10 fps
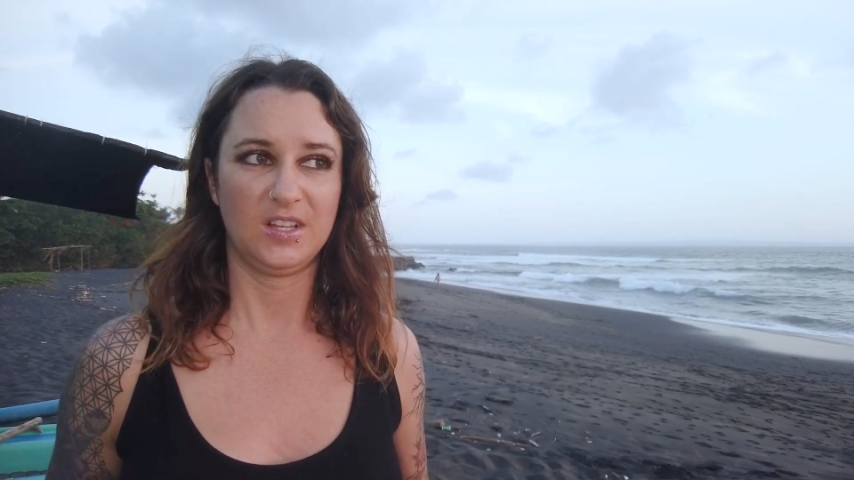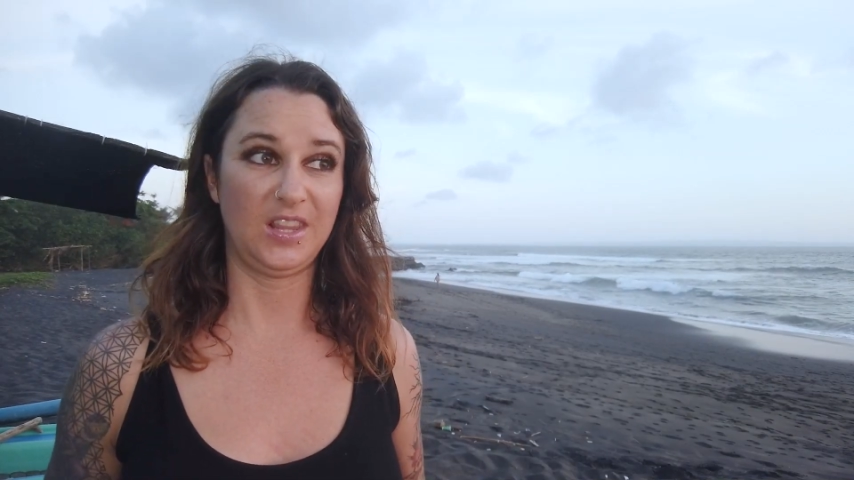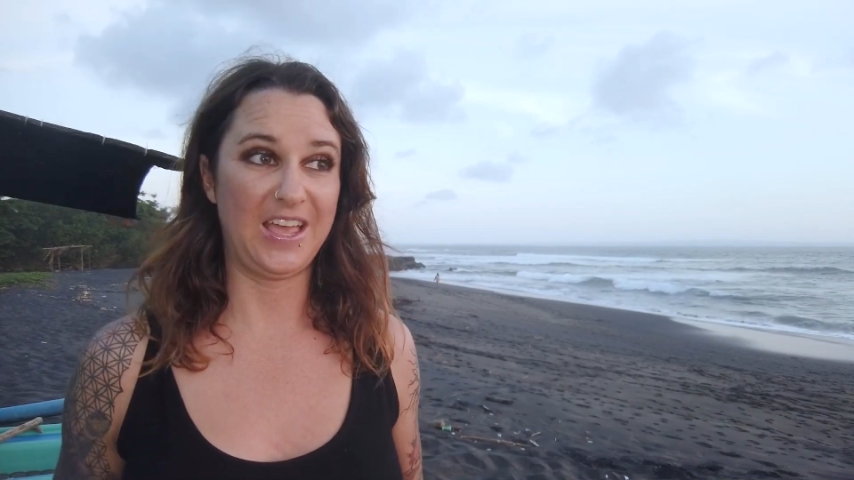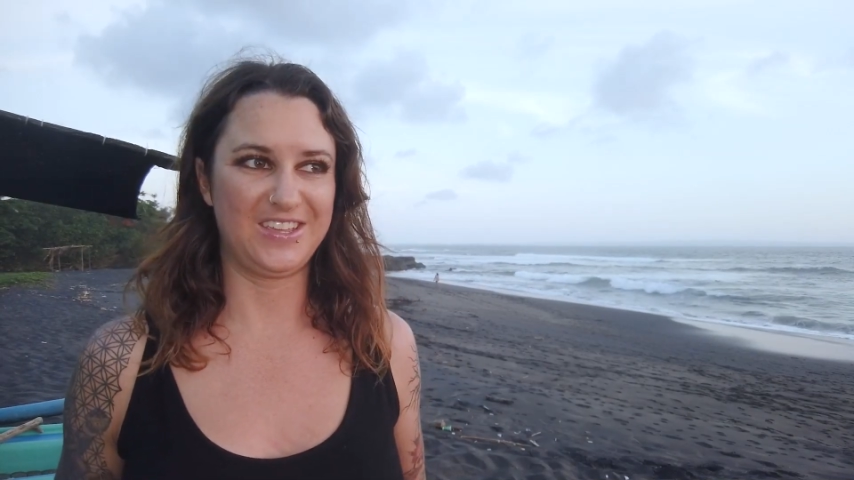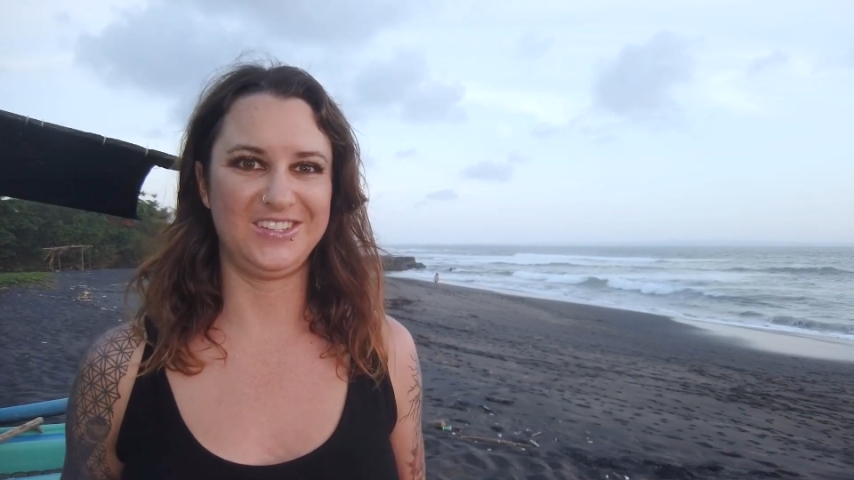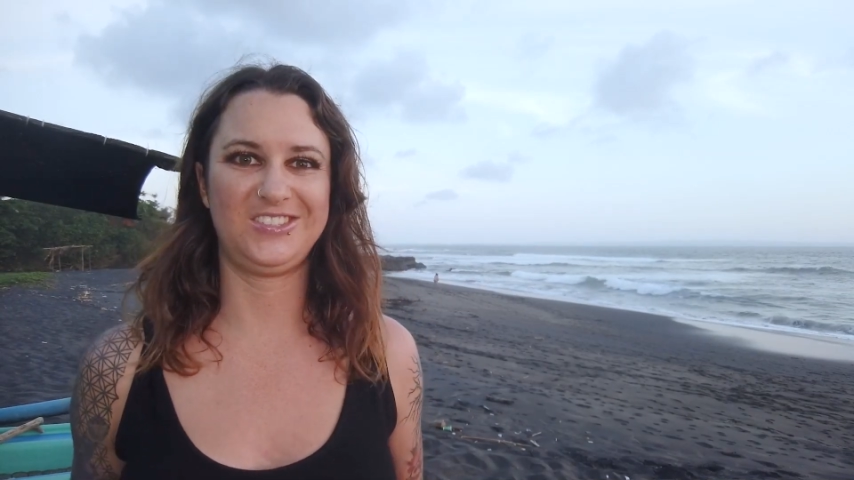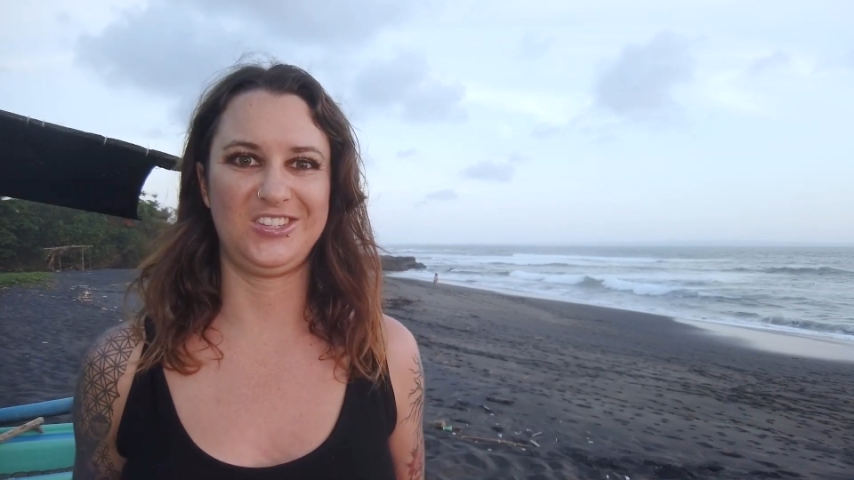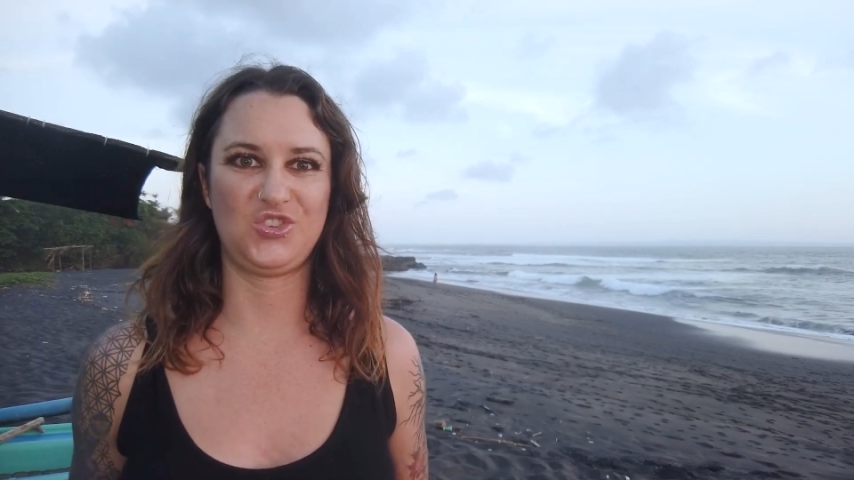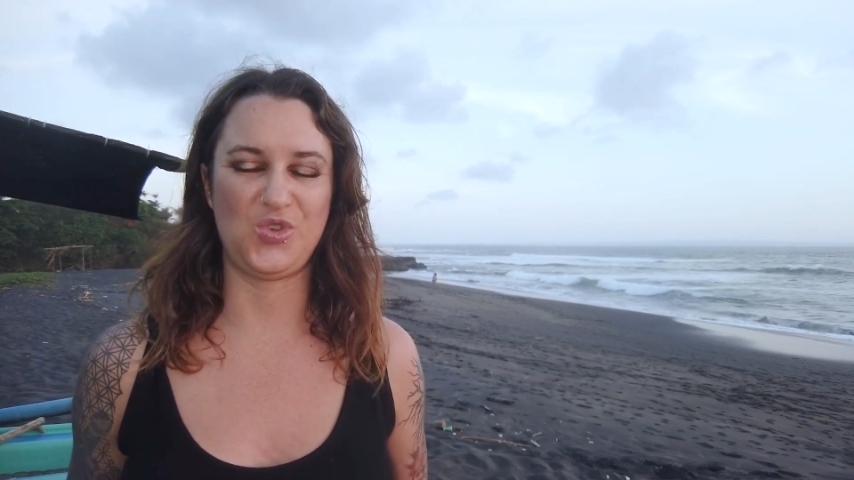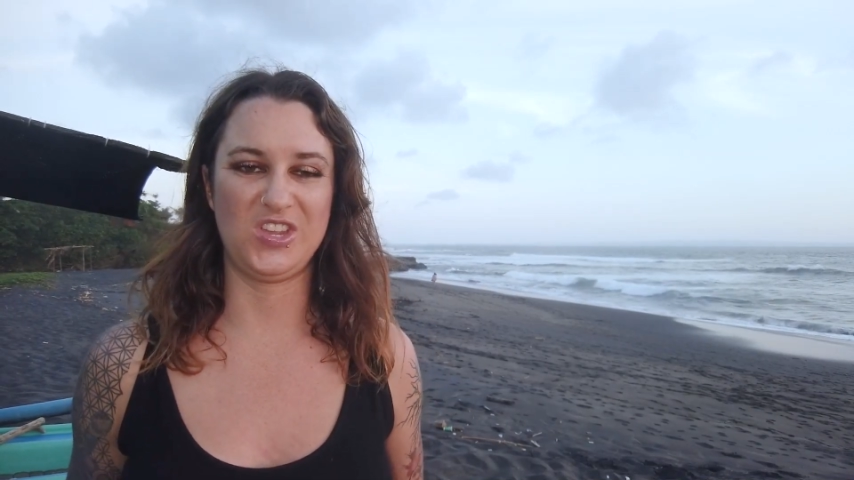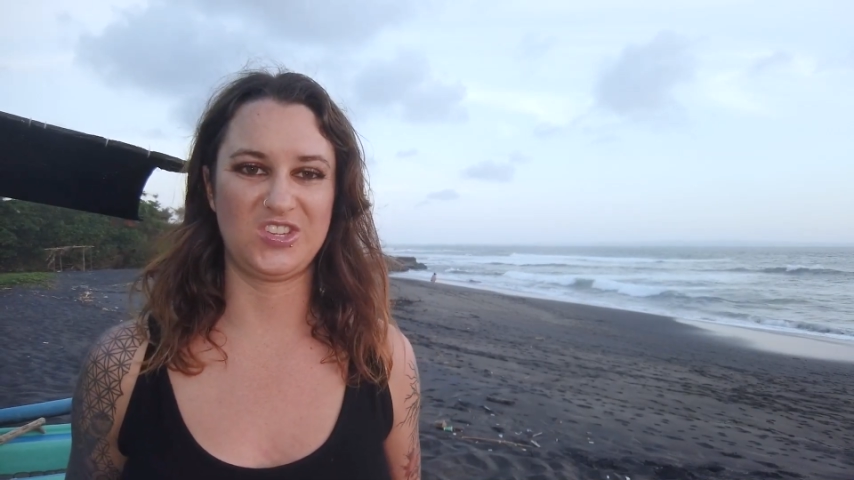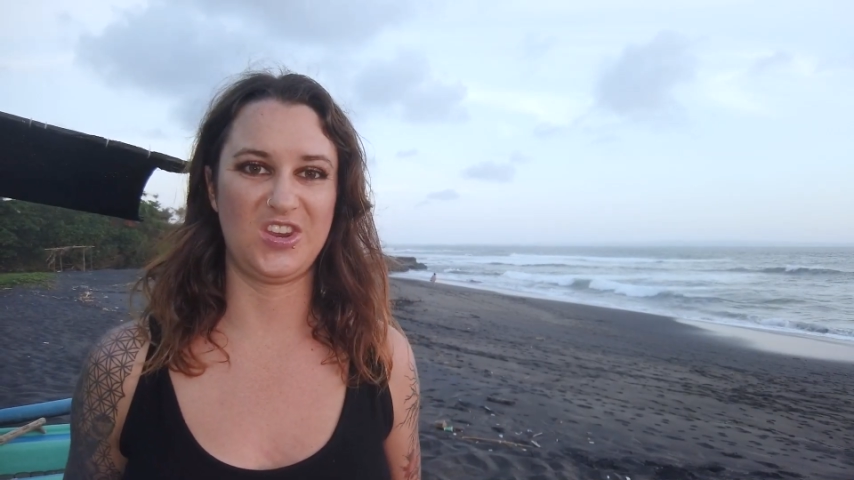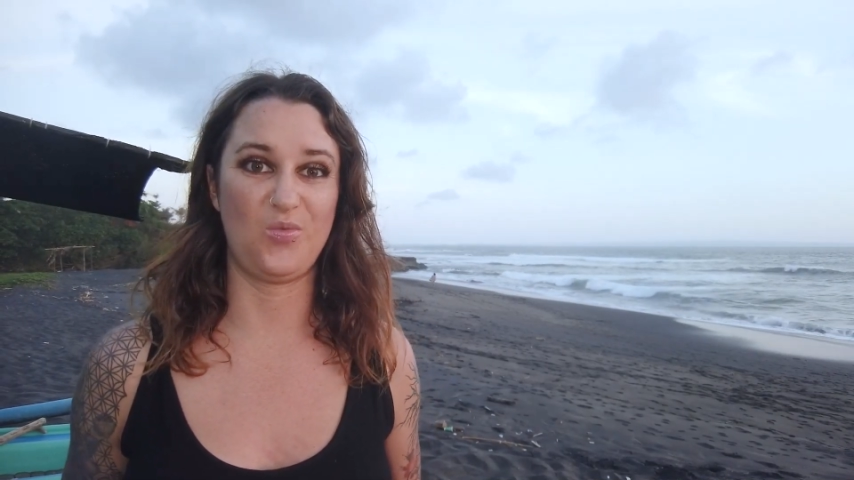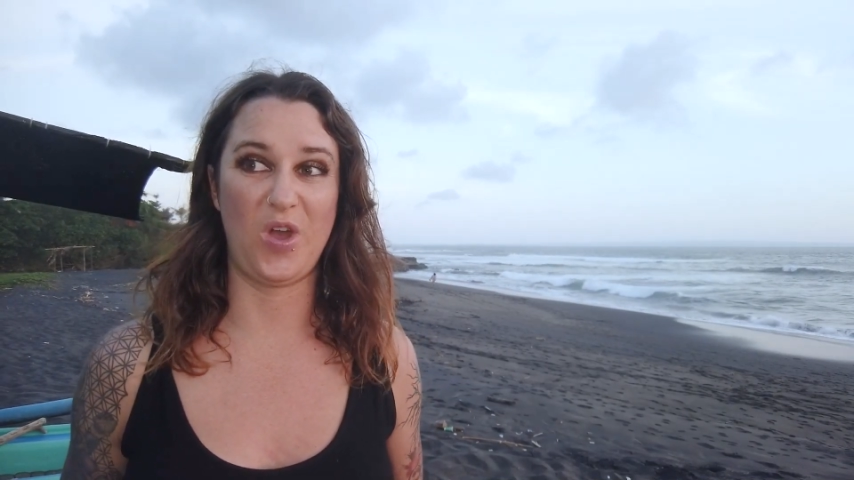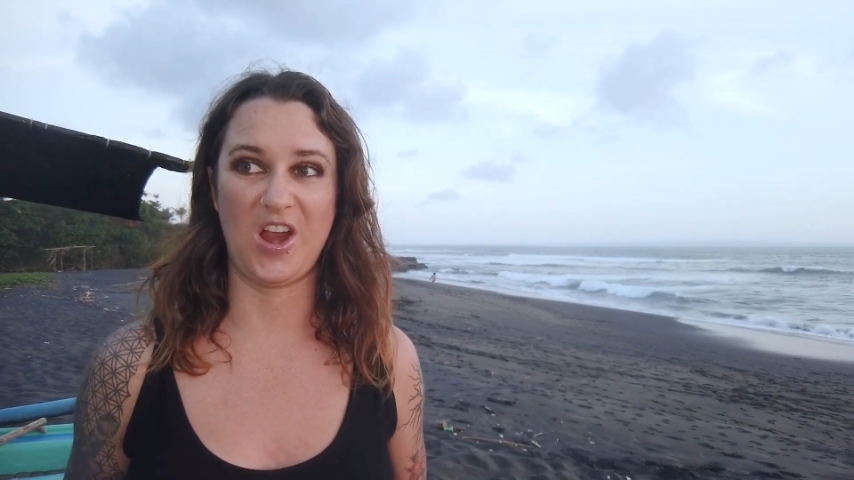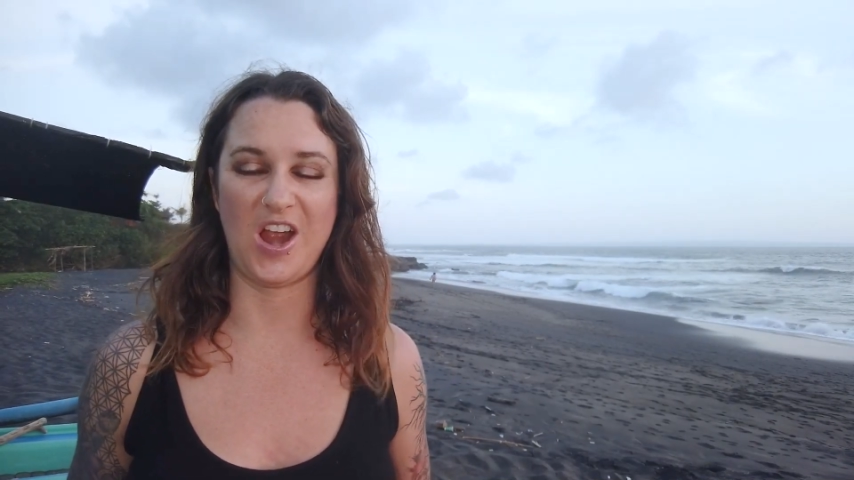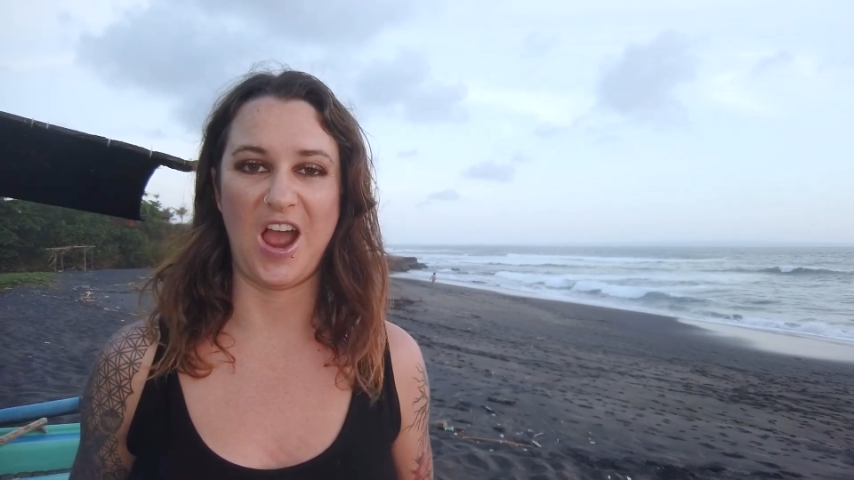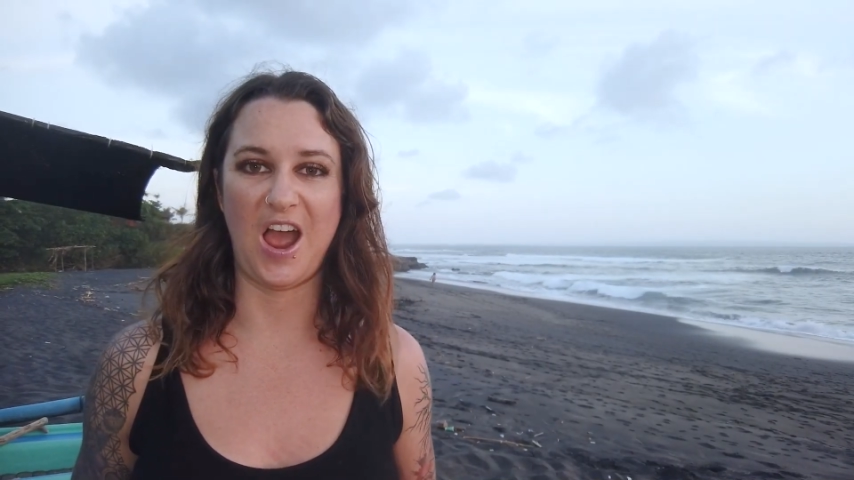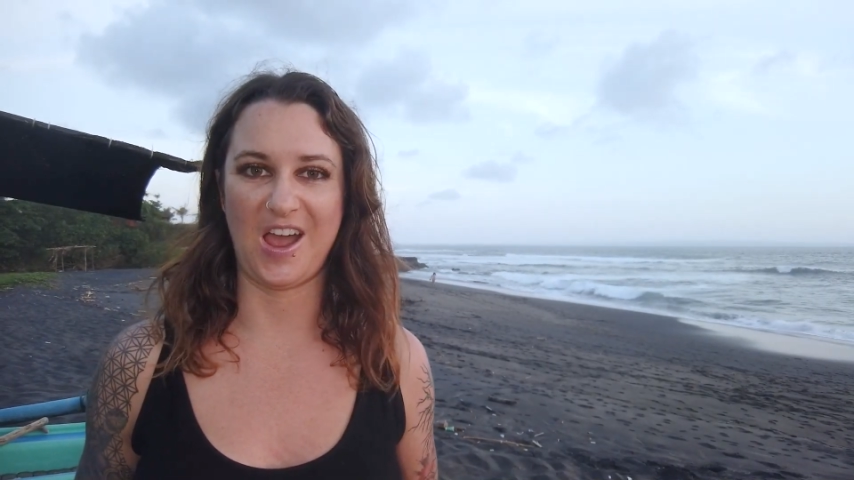like in a situation where